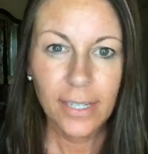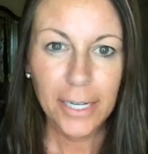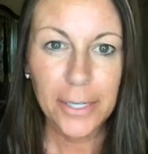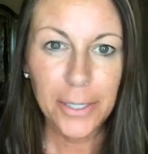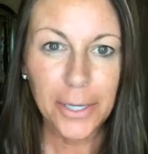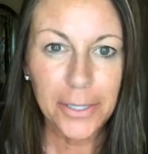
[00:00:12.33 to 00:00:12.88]

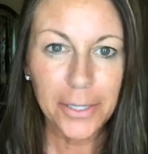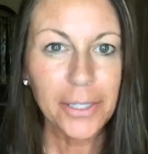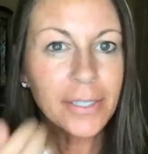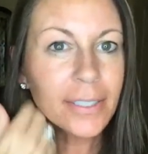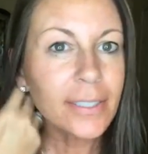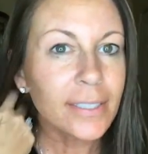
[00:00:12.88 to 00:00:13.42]
Hey, hey, hey.
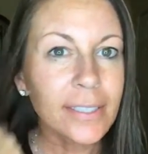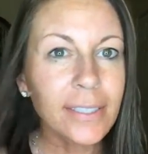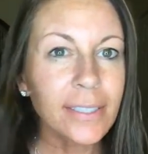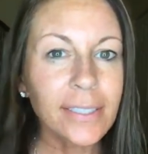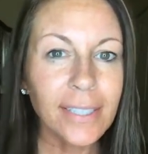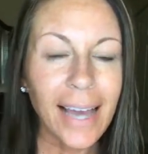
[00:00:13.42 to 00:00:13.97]

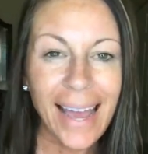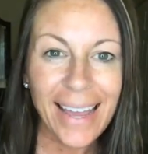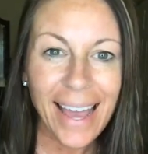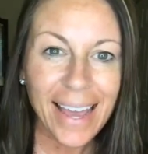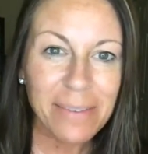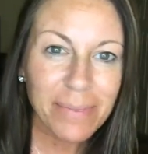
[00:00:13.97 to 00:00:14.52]
Hey,
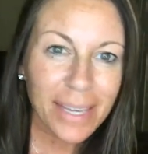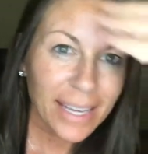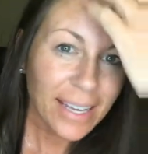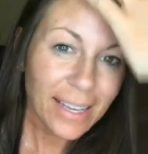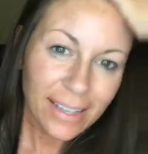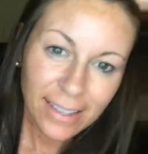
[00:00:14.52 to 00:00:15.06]

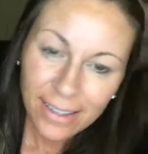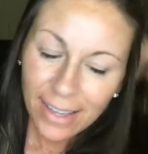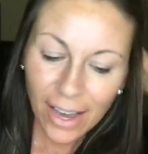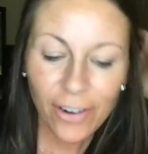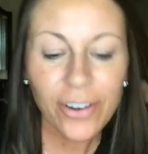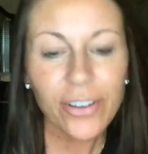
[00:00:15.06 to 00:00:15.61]
Amy.
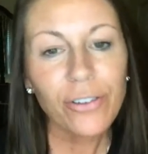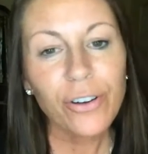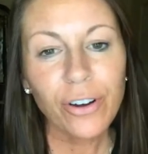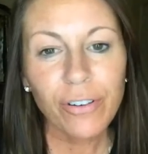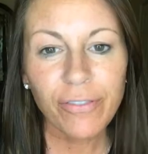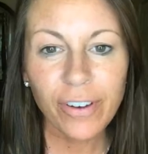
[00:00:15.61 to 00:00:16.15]
How are you,
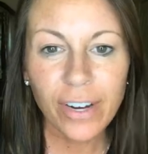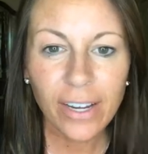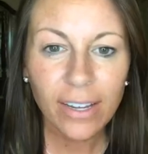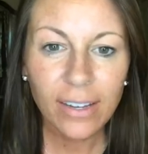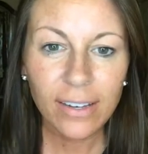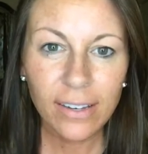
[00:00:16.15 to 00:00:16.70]

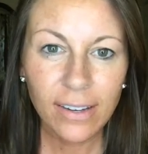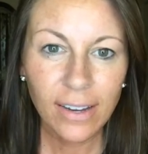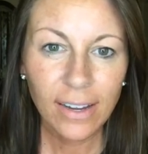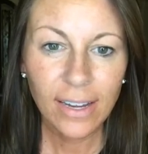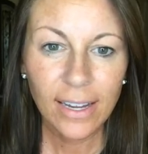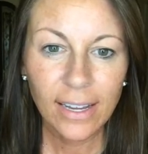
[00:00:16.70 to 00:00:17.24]
girlfriend?
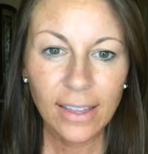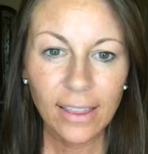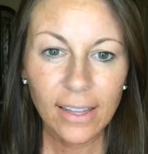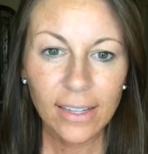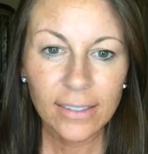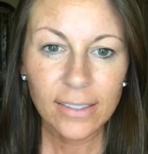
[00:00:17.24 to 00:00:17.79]

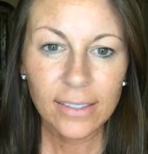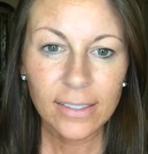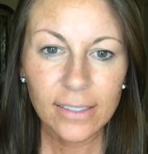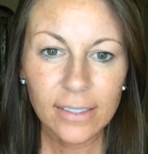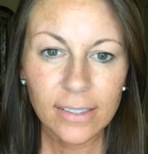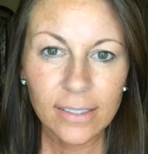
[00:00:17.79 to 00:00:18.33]

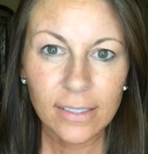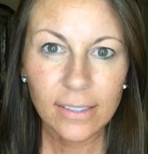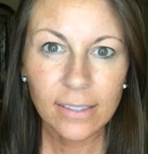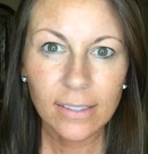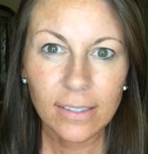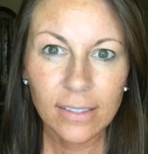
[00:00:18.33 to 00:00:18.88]

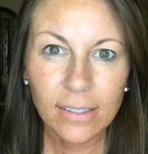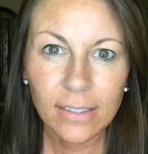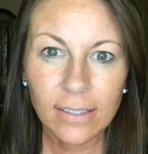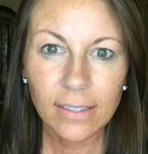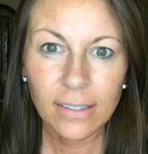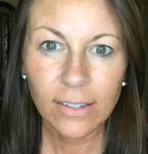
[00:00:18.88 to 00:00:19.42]

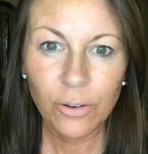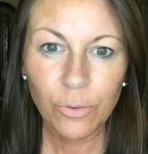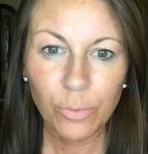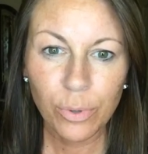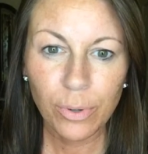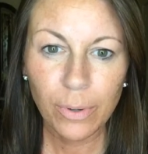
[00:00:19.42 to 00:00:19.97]
Nope.